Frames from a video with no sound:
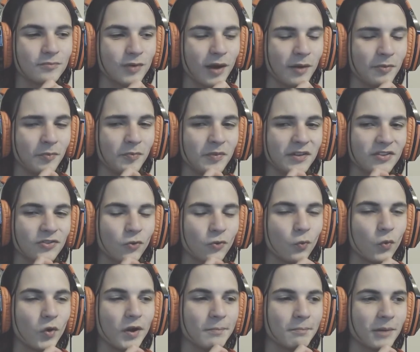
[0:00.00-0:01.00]
Probably the
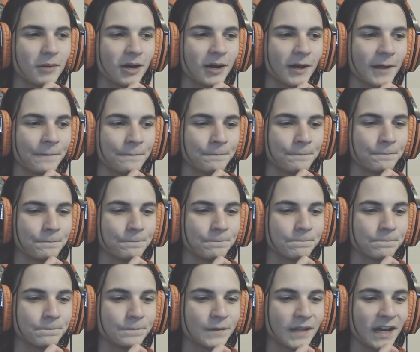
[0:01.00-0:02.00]
one mon
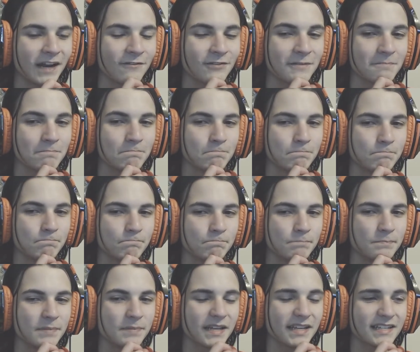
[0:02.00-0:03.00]
that I have the
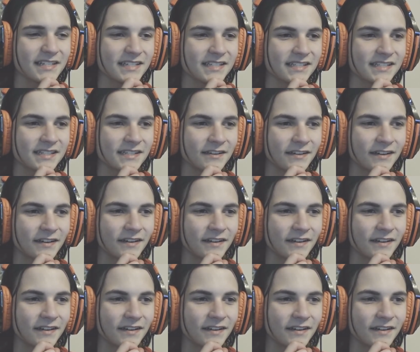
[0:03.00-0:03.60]
biggest